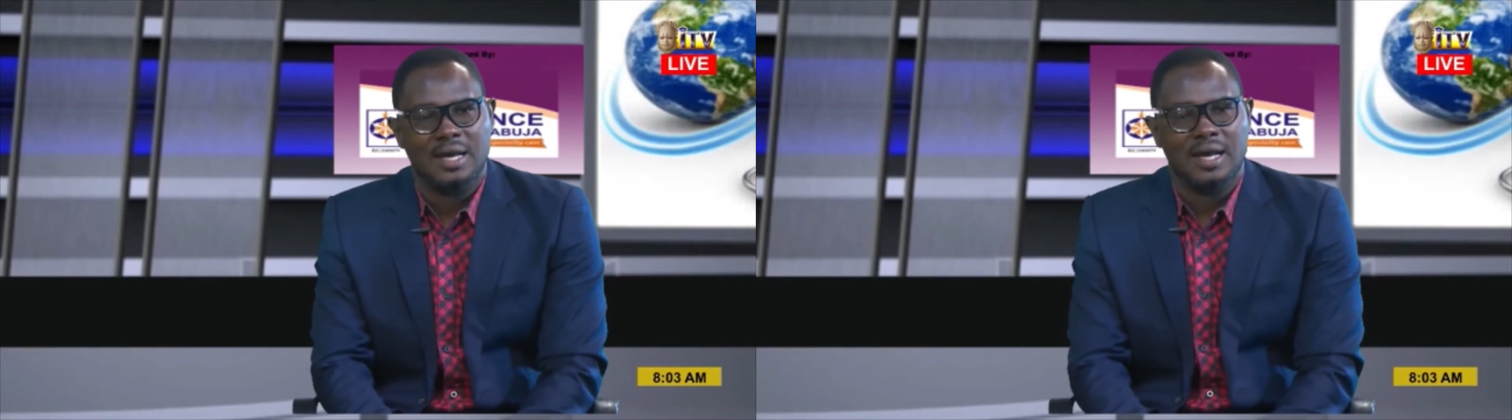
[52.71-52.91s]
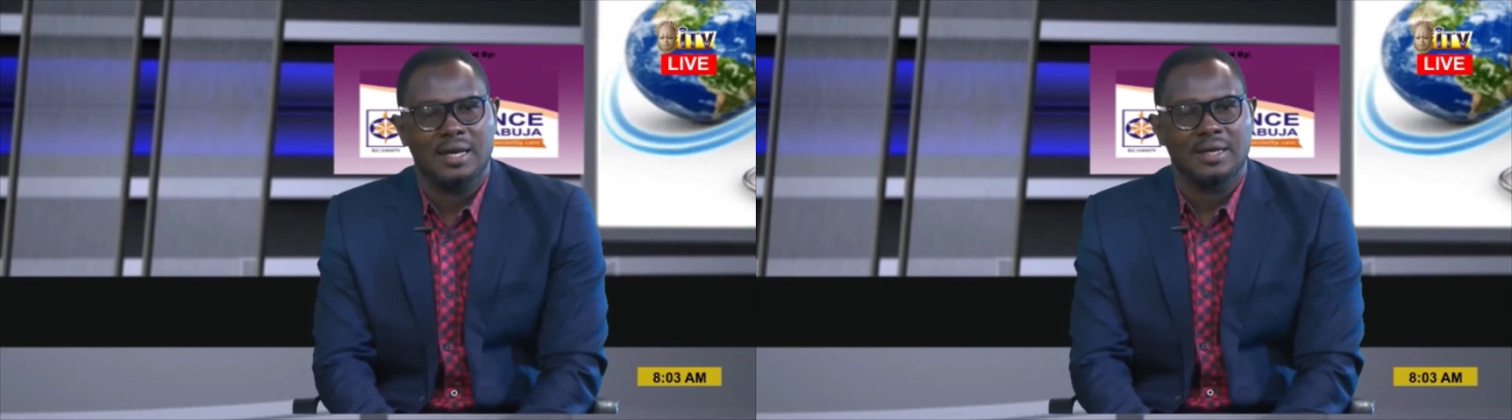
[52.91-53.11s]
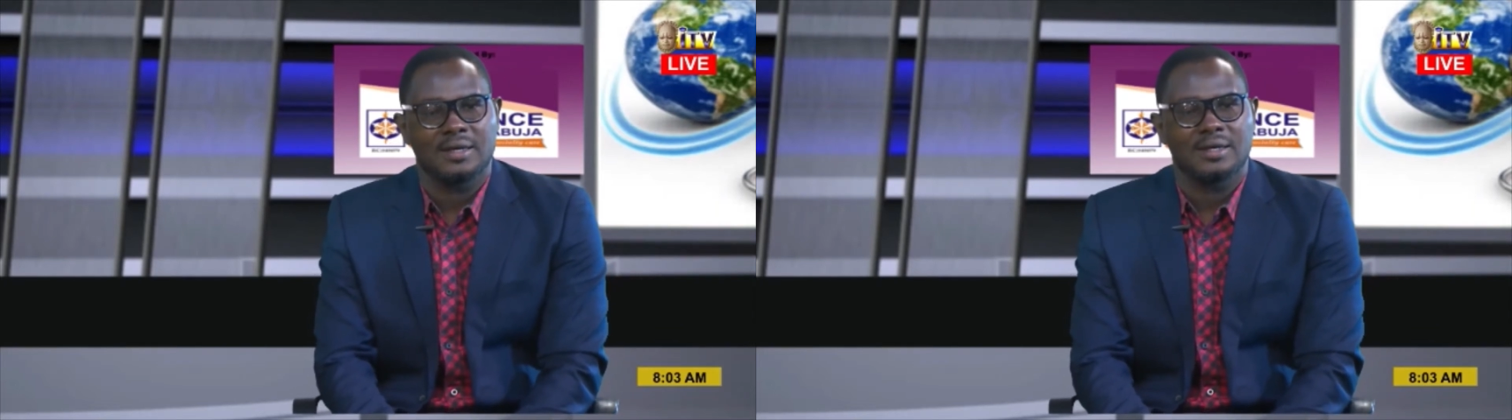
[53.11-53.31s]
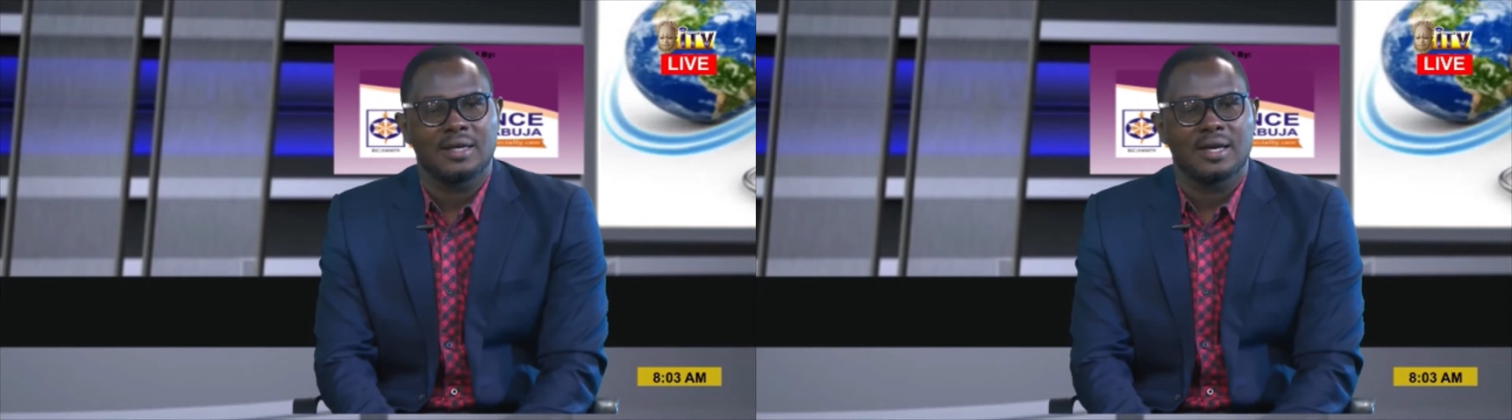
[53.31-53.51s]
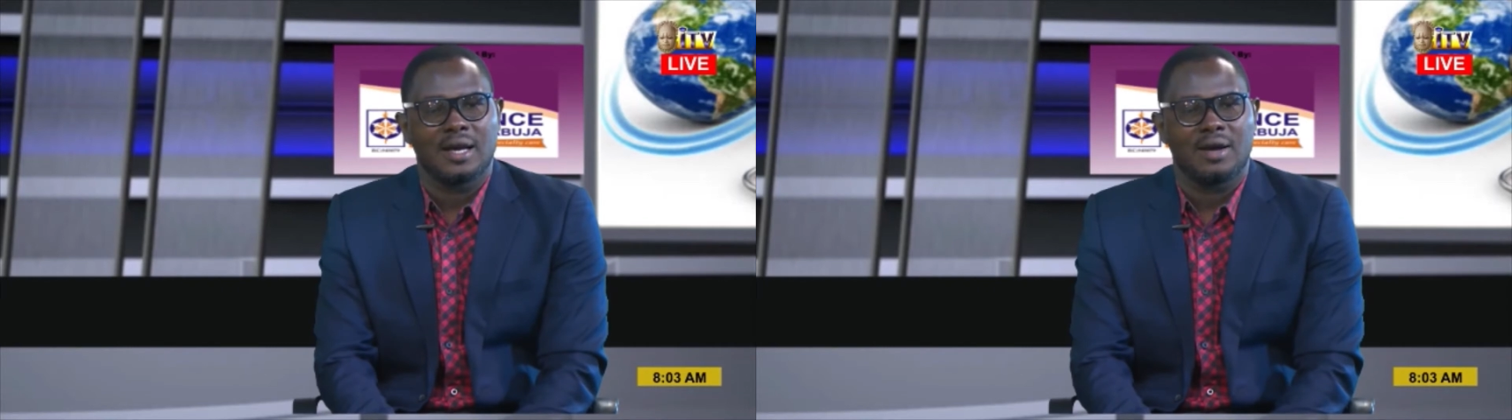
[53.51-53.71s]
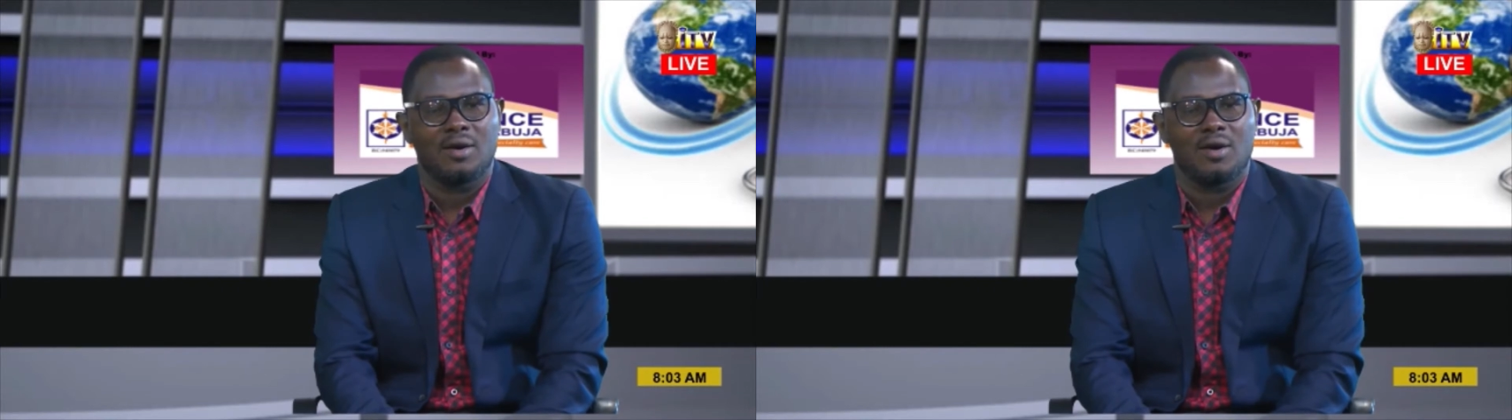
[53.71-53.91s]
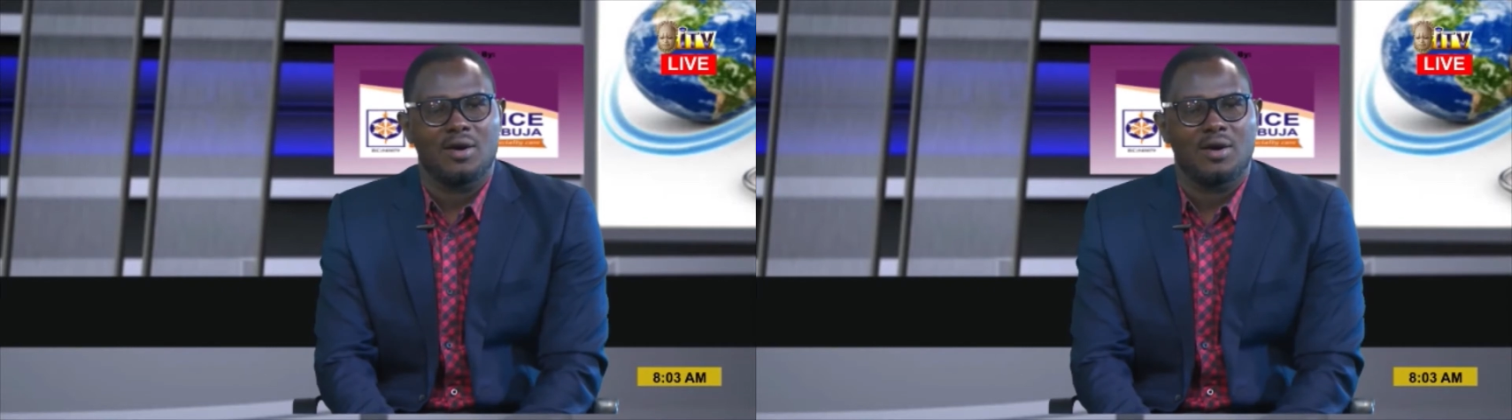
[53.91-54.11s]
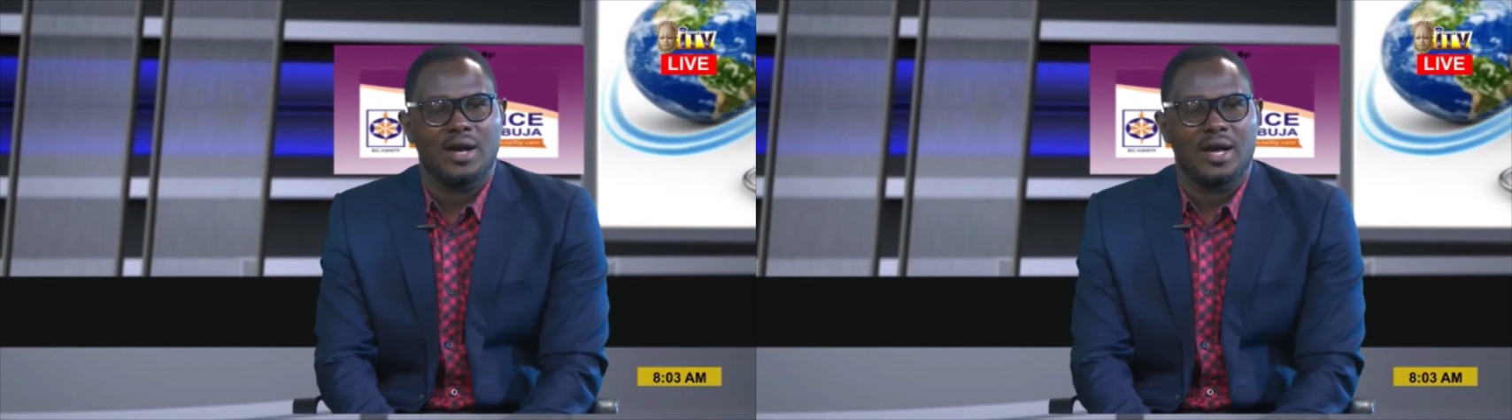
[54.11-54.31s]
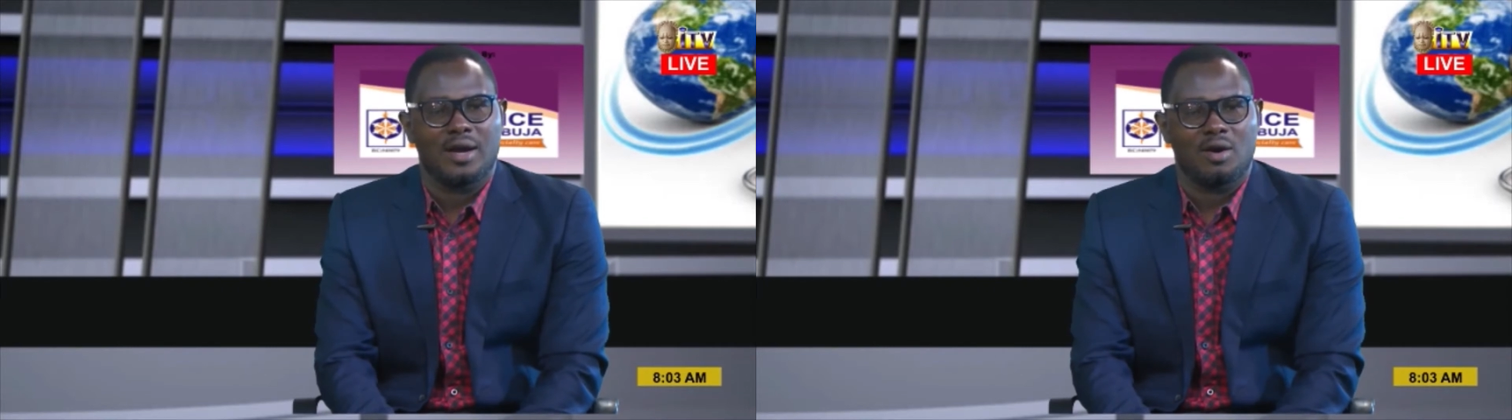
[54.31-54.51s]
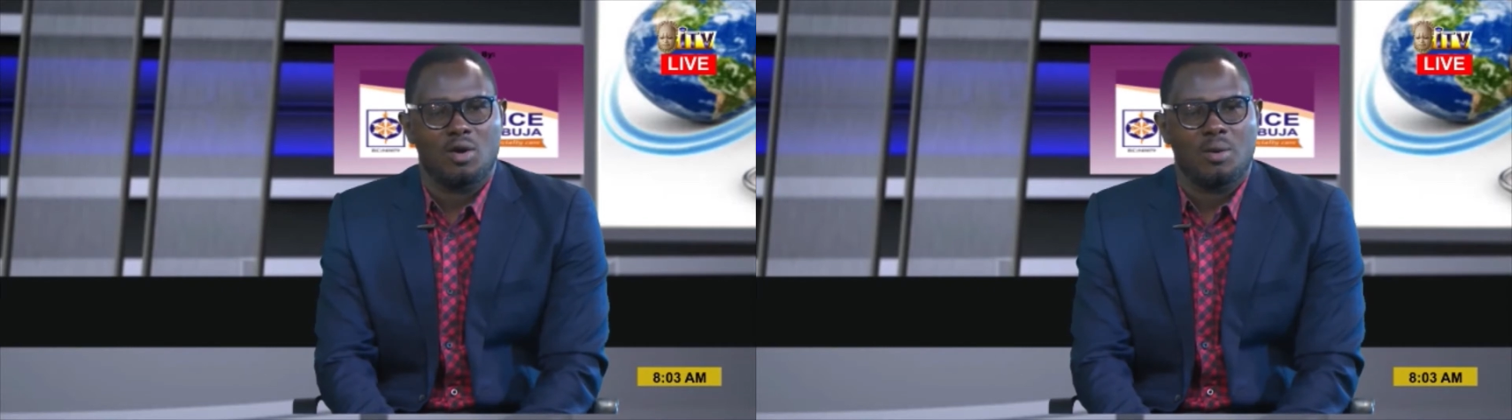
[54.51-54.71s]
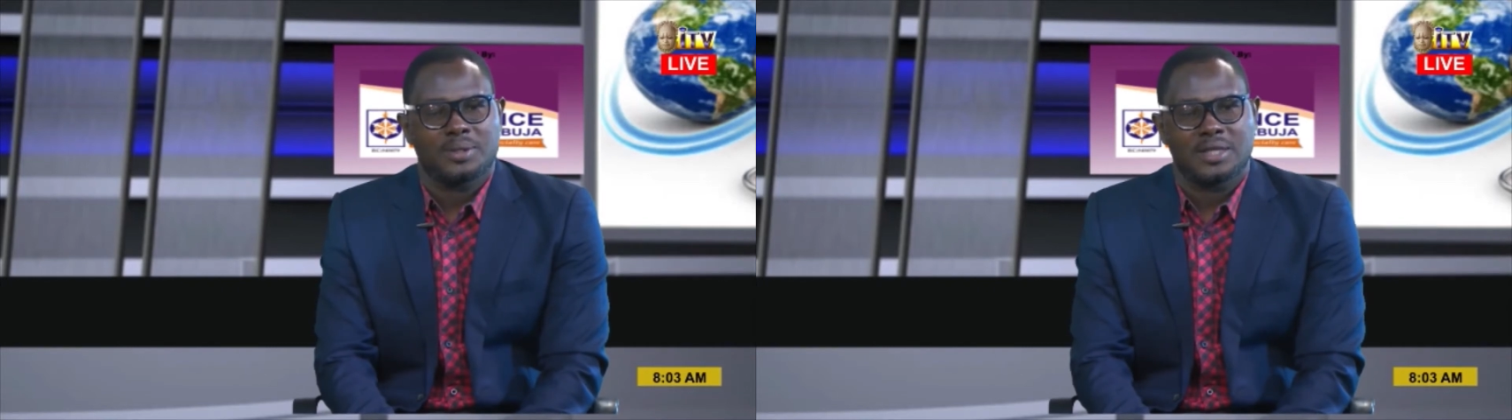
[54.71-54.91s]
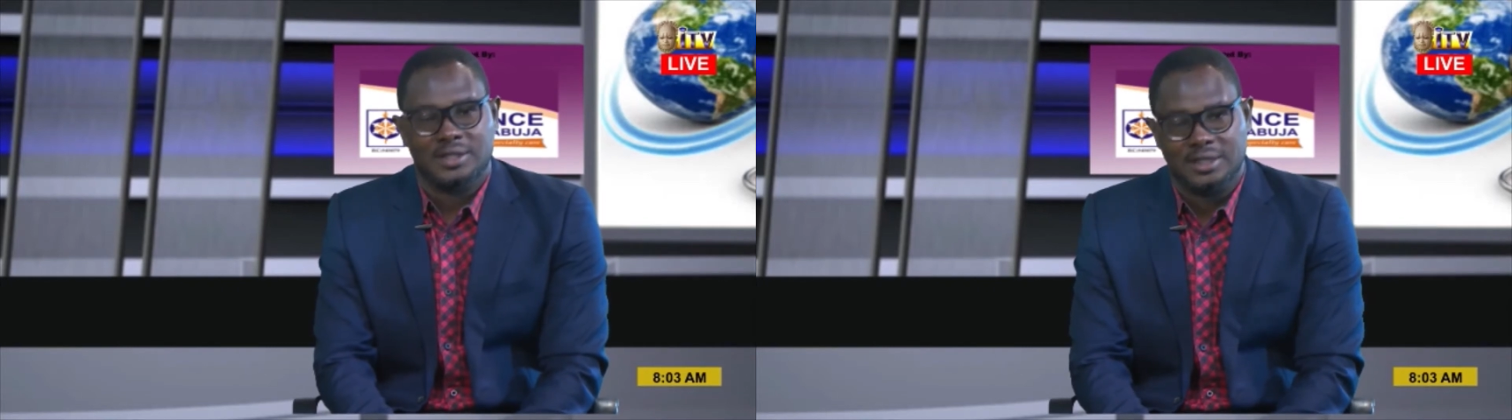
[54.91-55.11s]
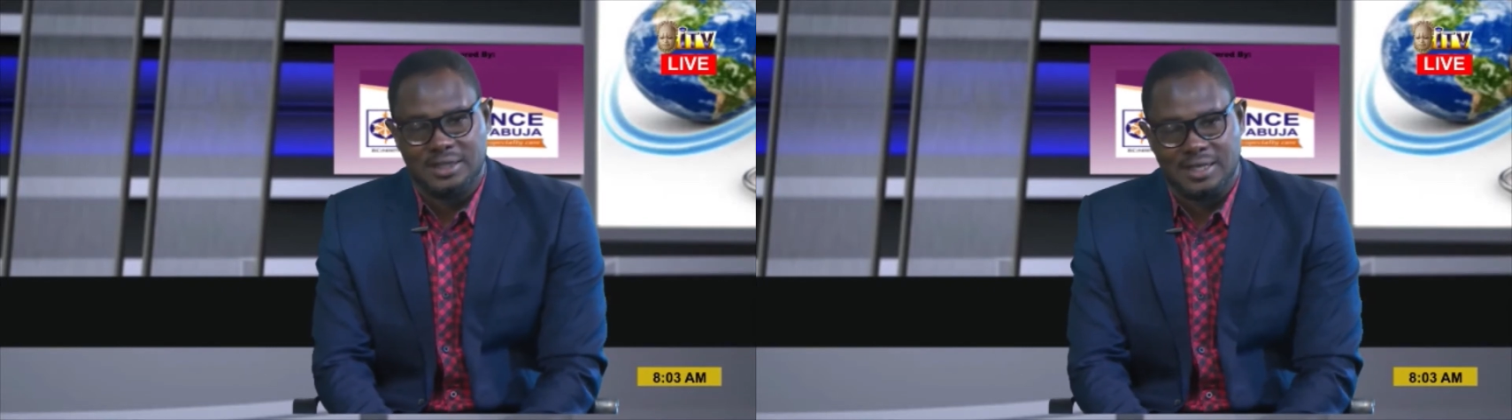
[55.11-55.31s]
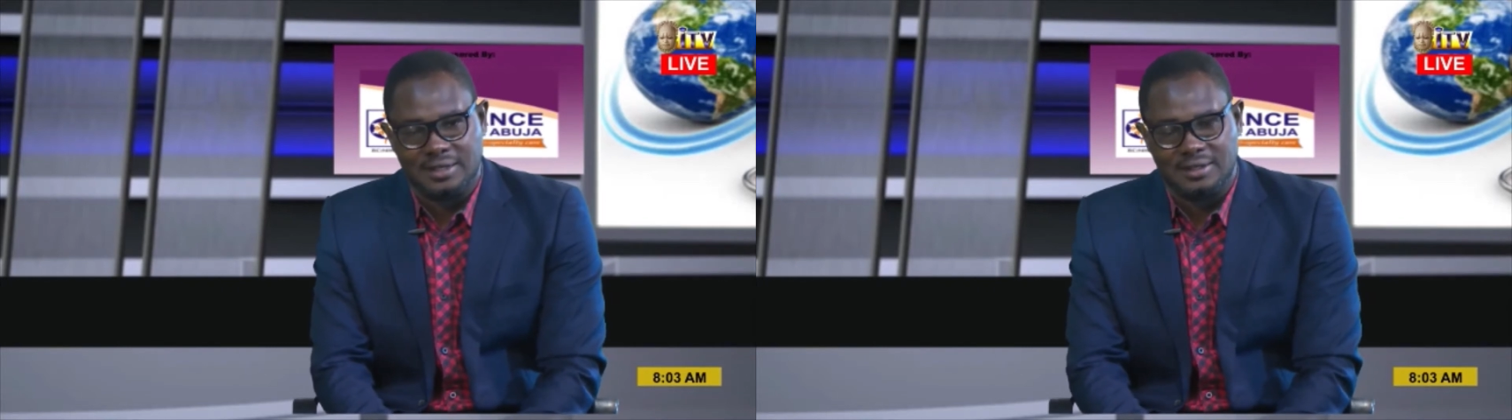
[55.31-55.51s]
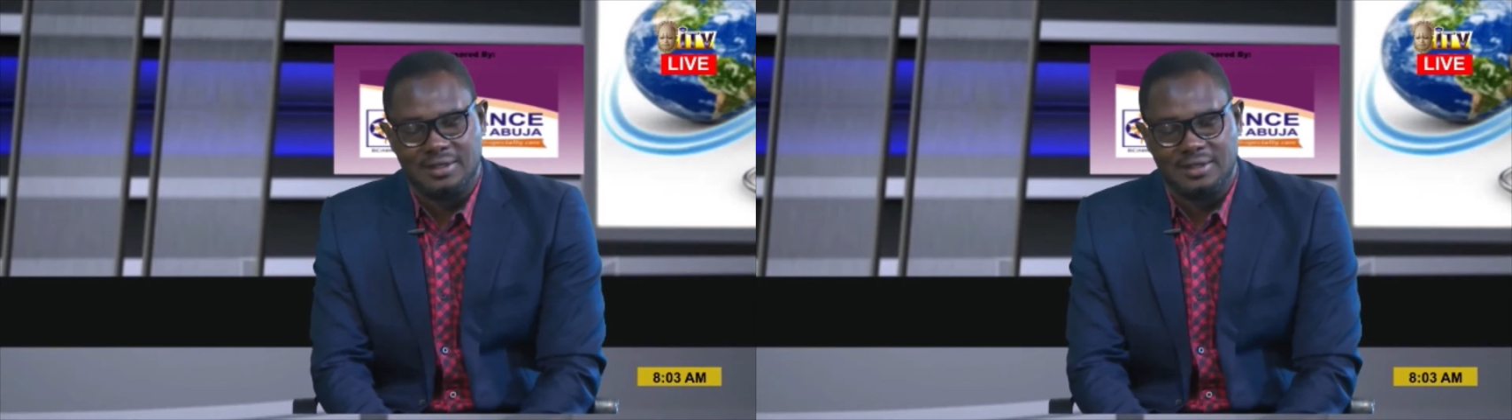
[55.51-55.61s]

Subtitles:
and obstetrician.